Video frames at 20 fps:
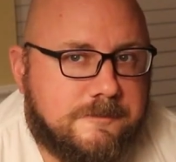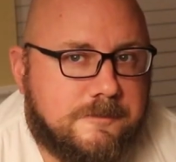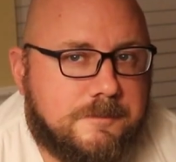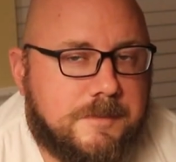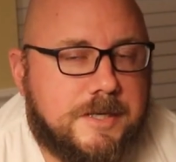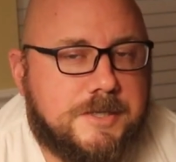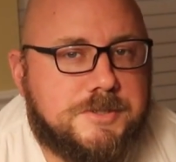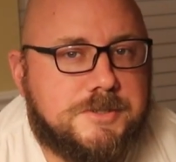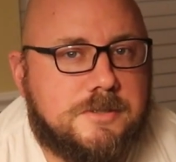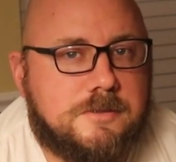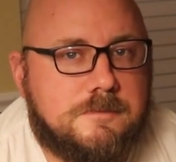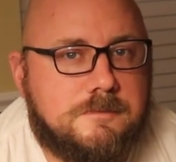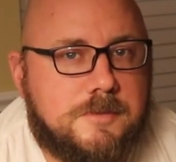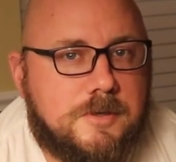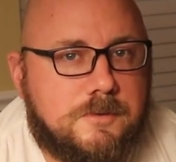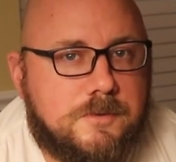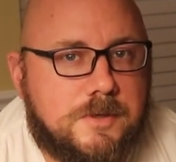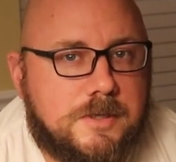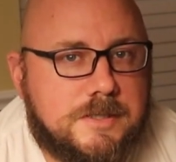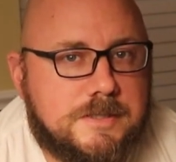information,
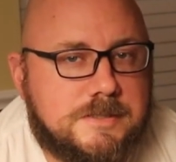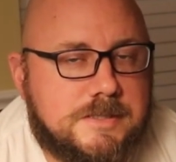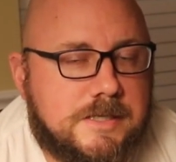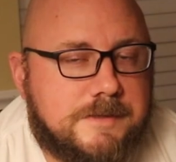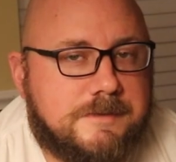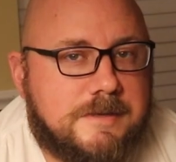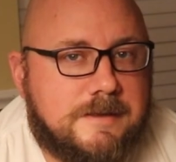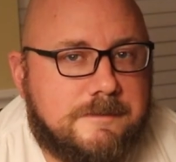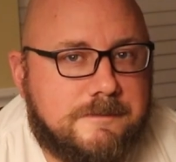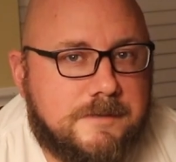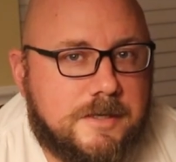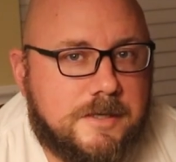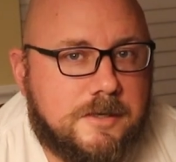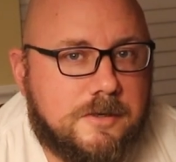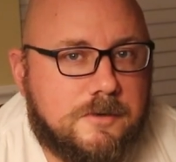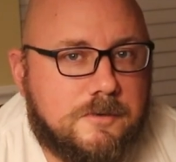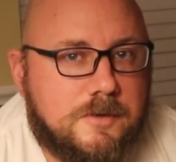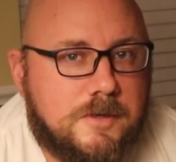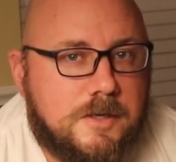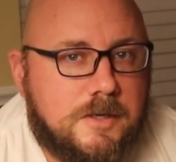but we're going to save that
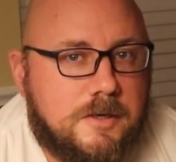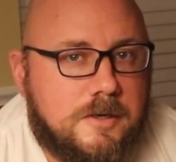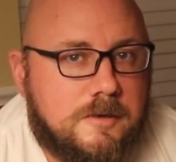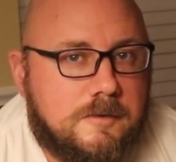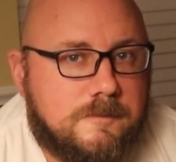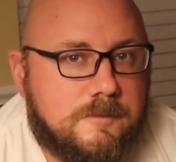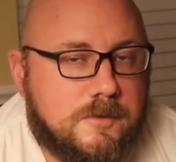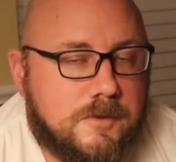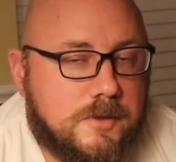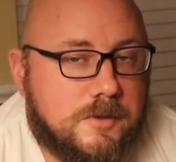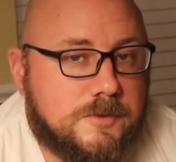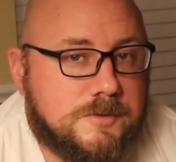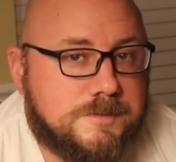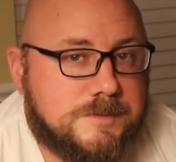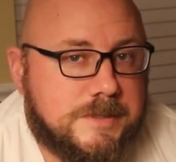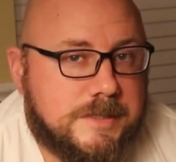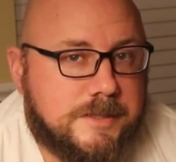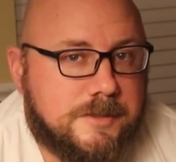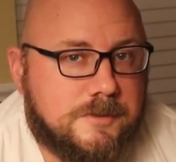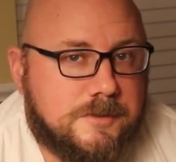video for those
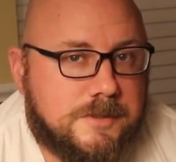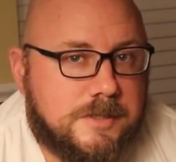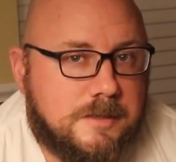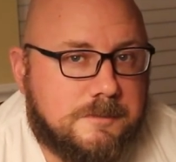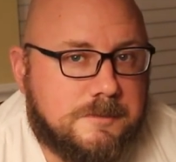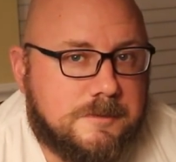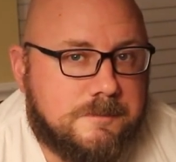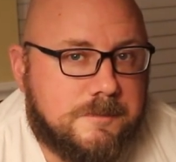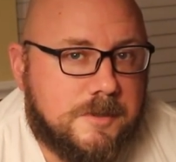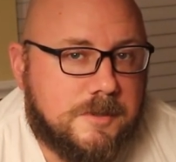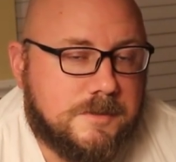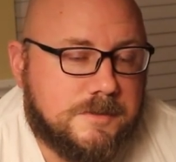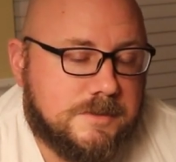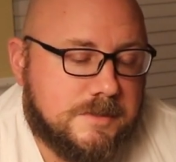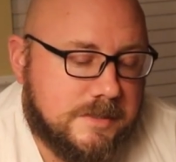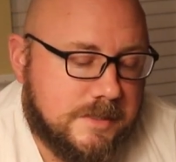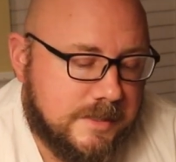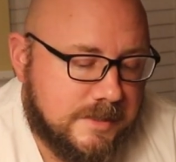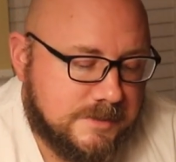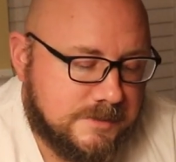particular types of
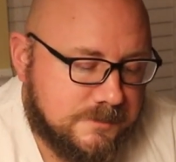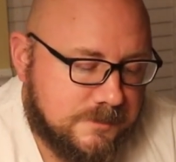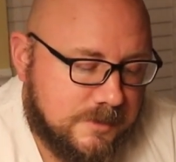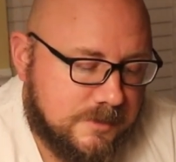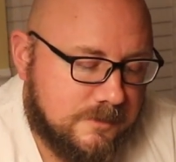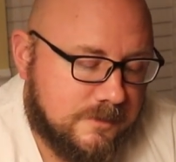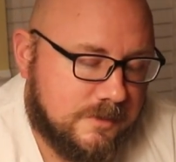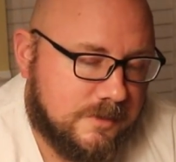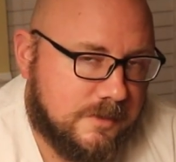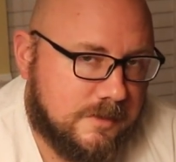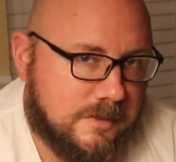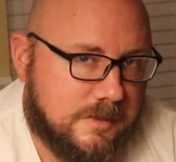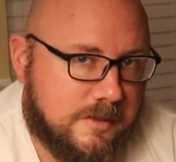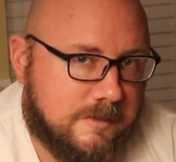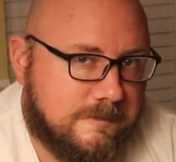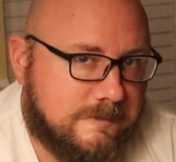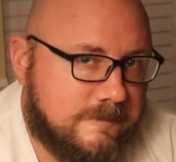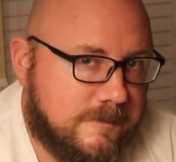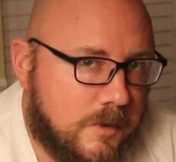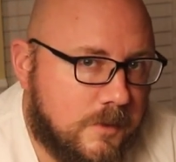birds. This one,
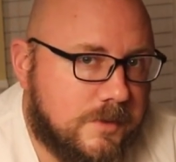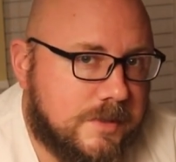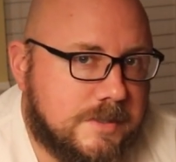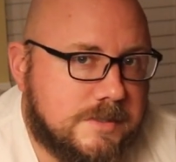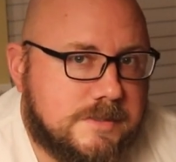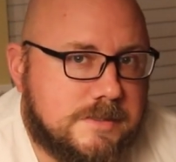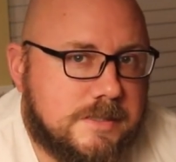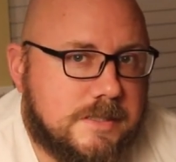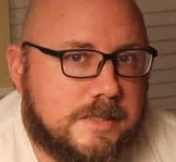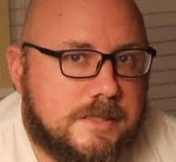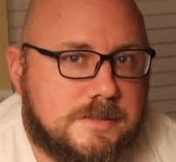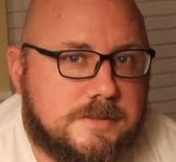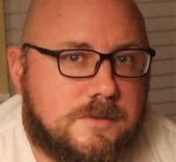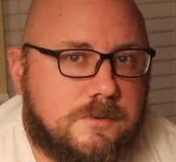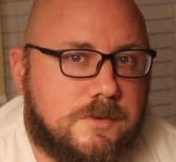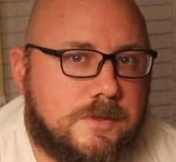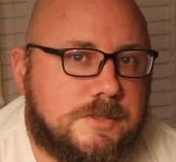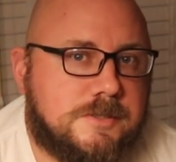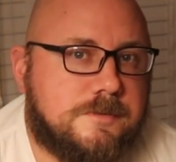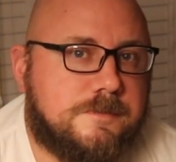the focus is
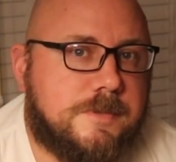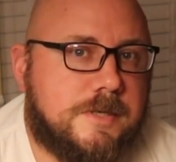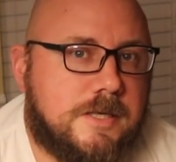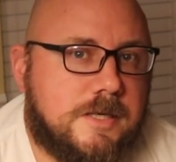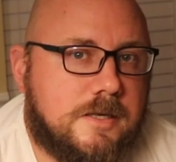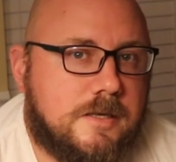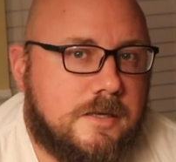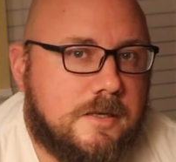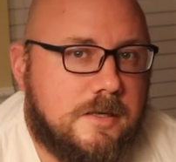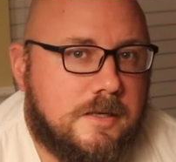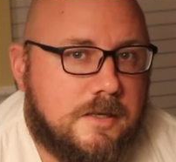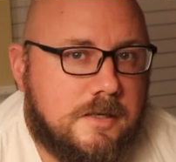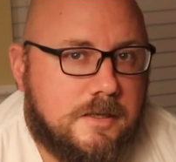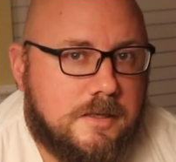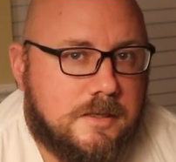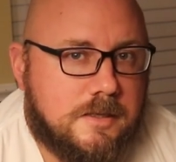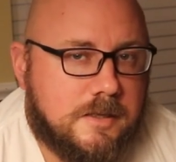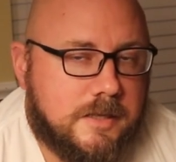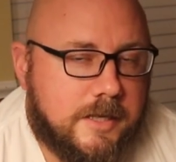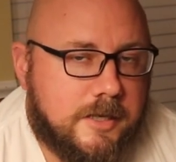going to be
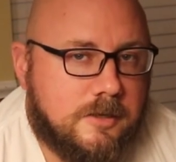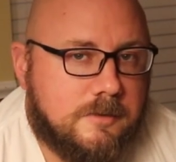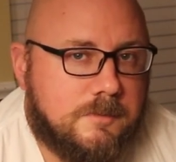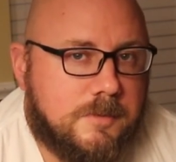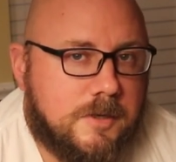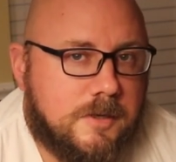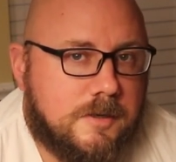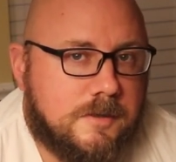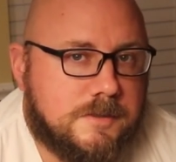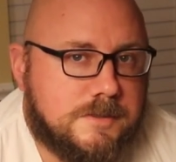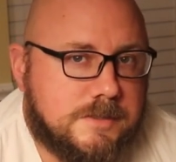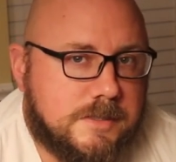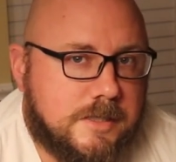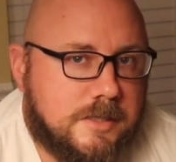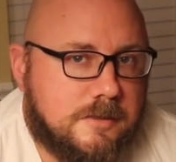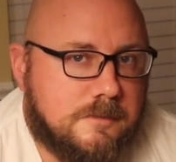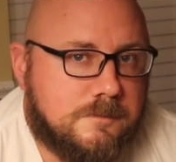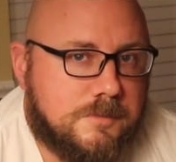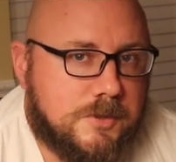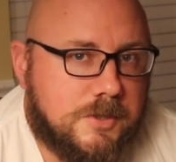layer birds
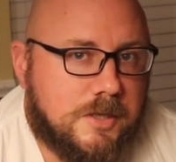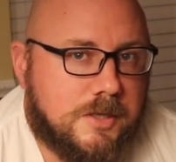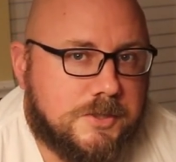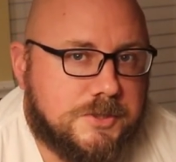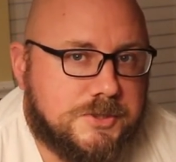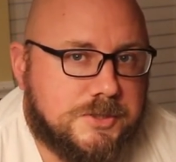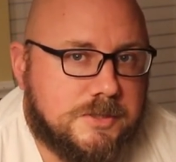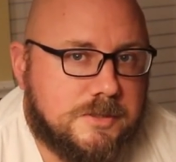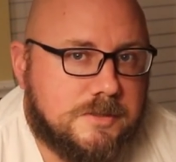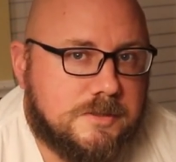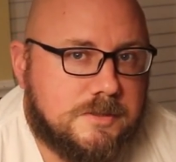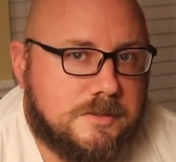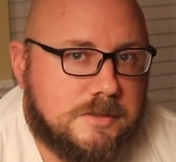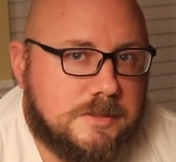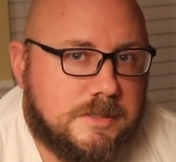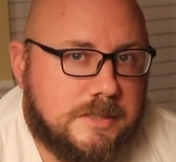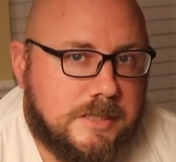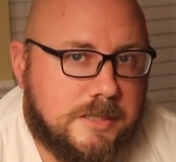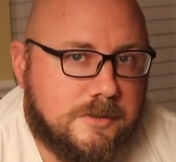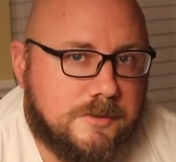in production
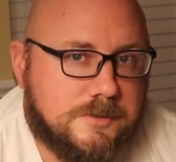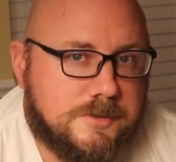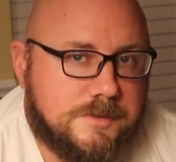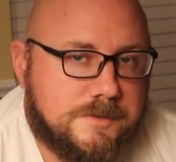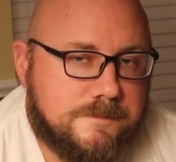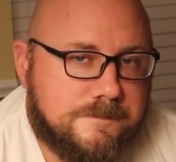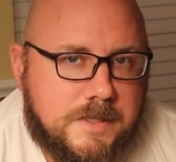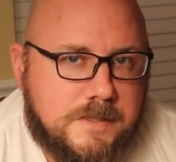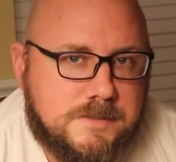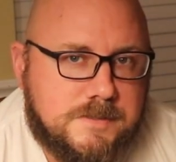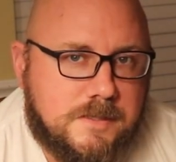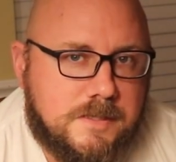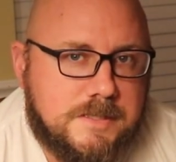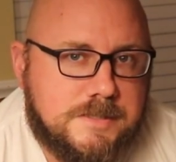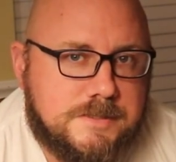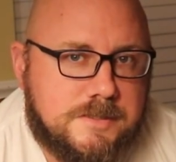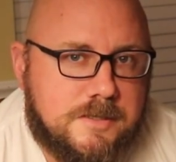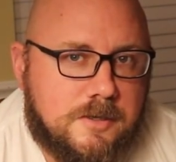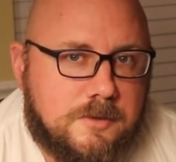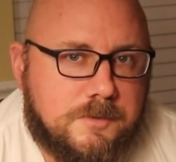years. So
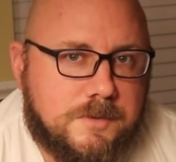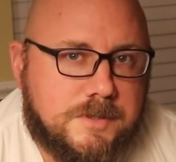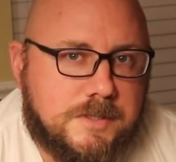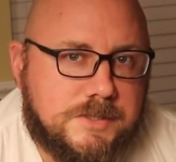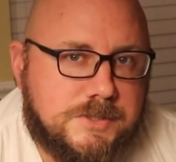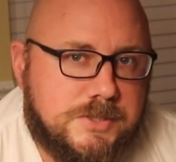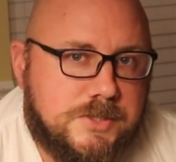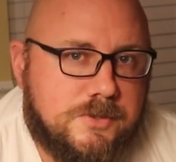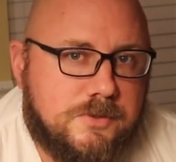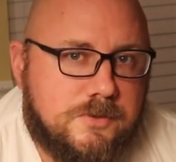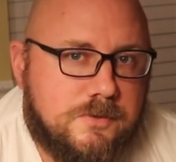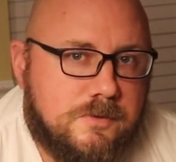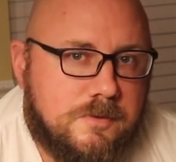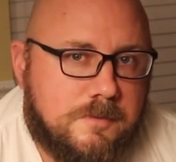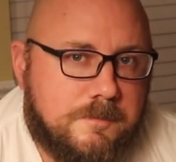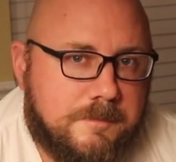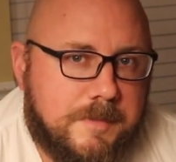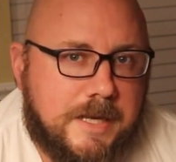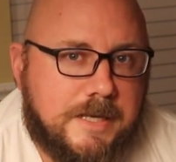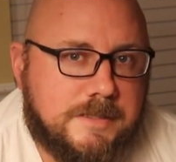let's start with the two
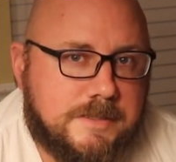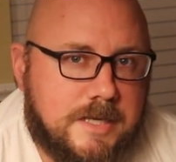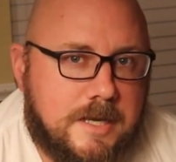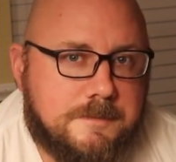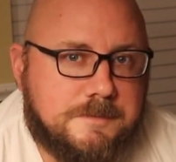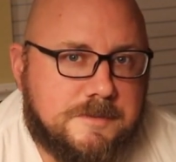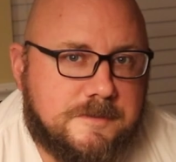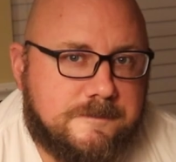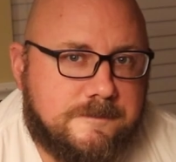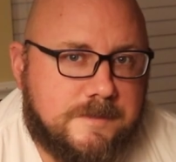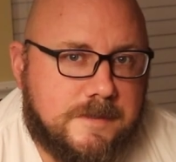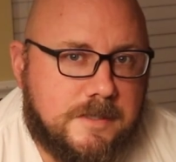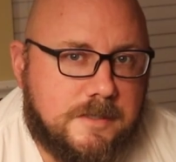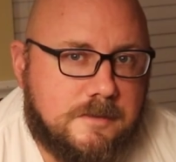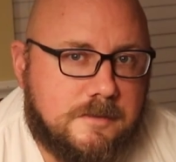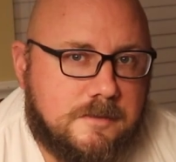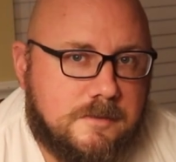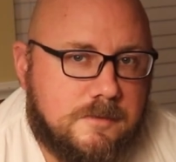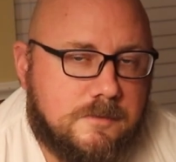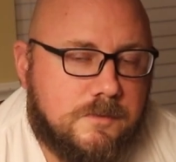main types of
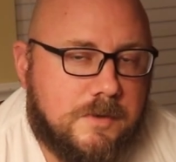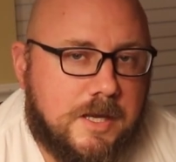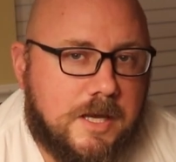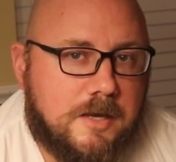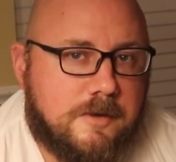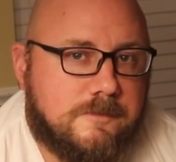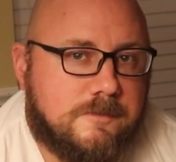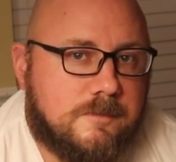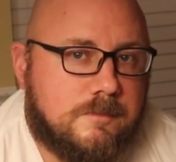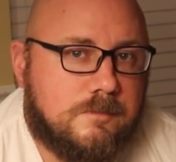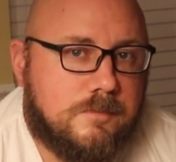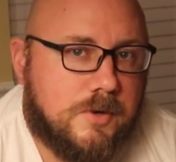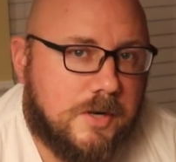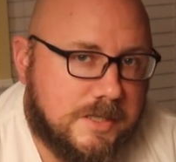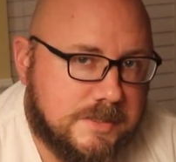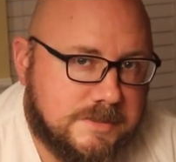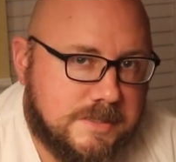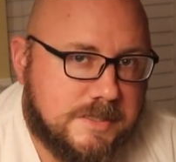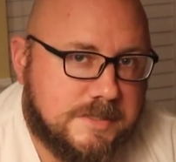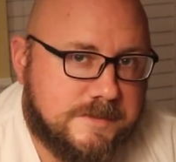feed. We have
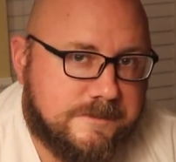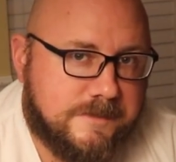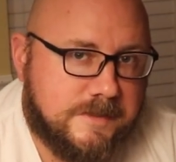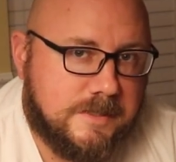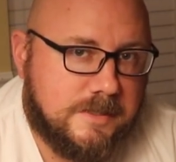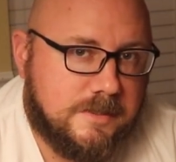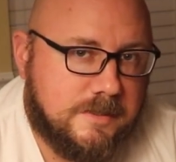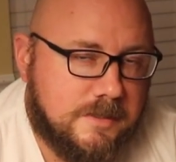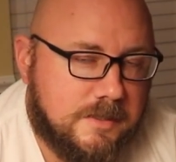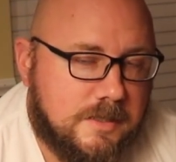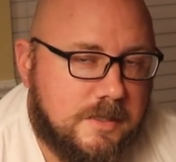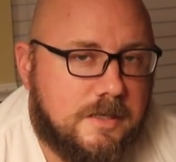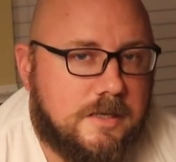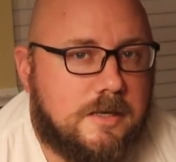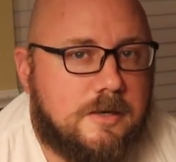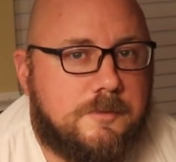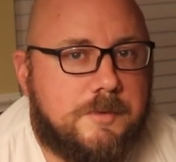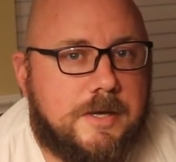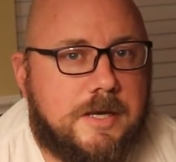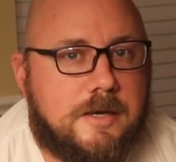processed feed
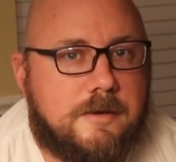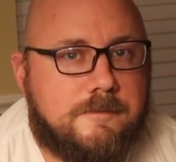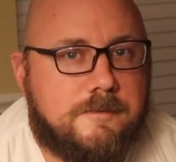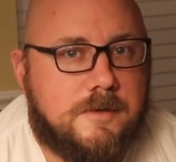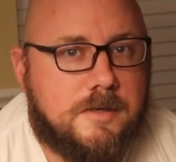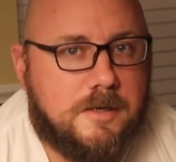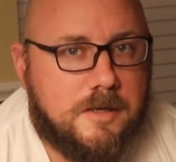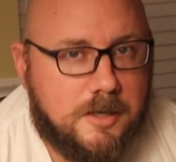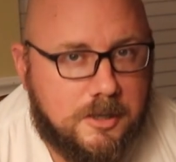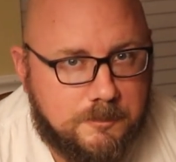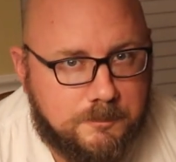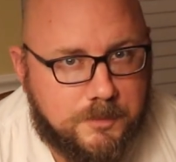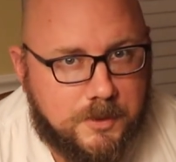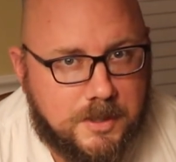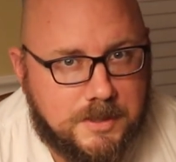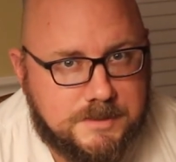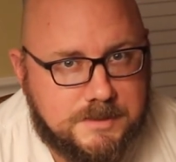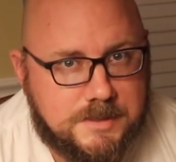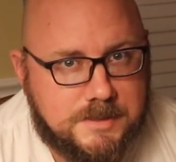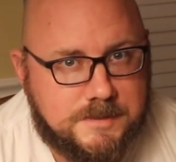and we have
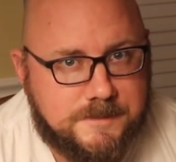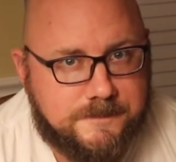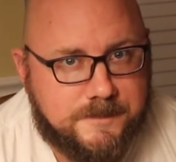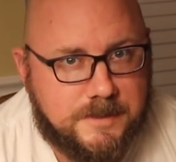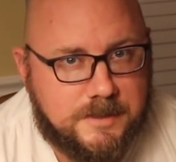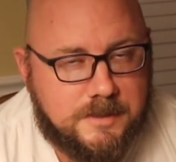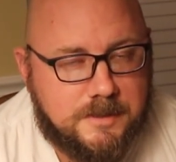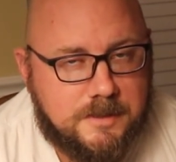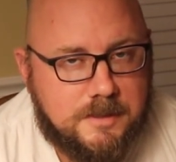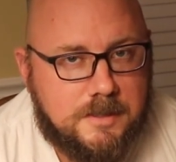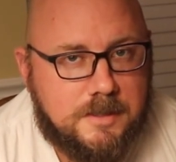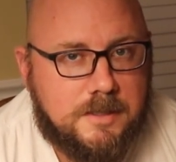unprocessed feed.